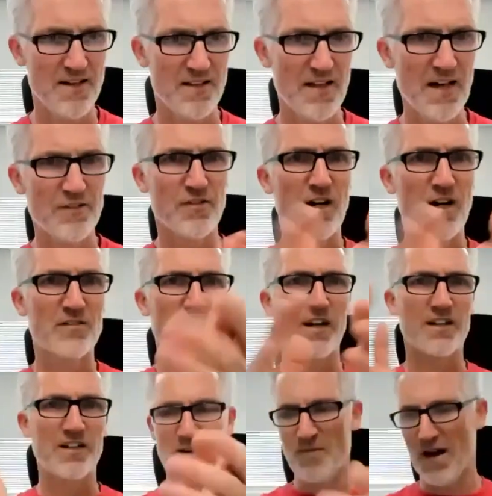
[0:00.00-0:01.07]
that's what I'm
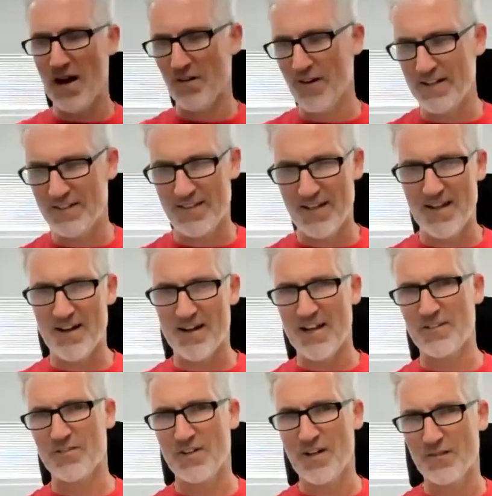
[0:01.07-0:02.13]
talking about right there.
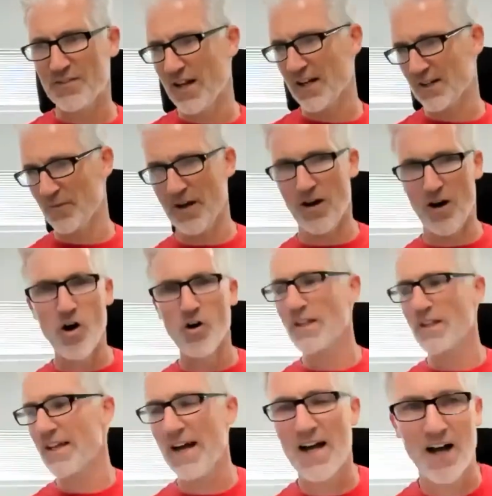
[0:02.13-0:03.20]
That's what I'm talking about.
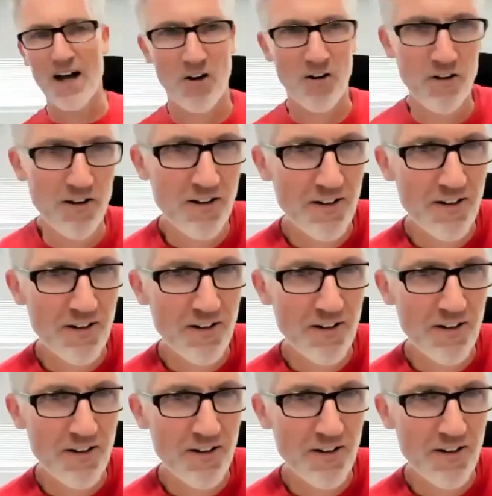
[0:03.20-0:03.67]
Holy cow,